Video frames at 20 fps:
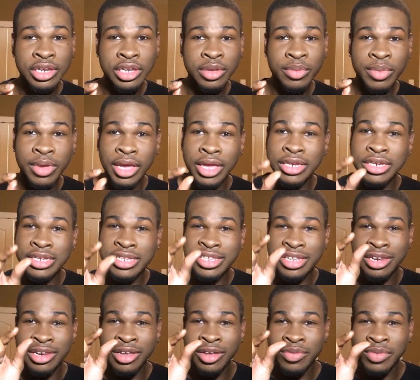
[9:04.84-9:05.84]
a little bit, just
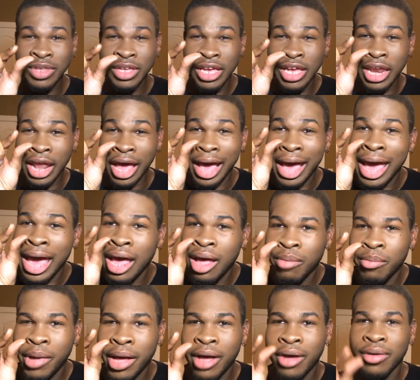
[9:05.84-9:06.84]
enough to get an
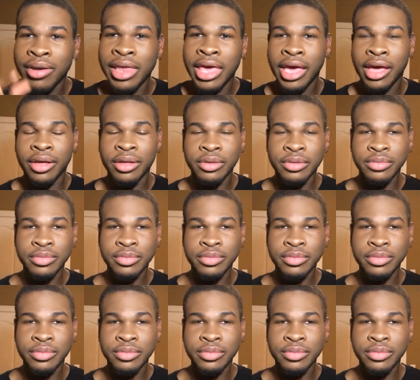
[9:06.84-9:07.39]
eyeball out.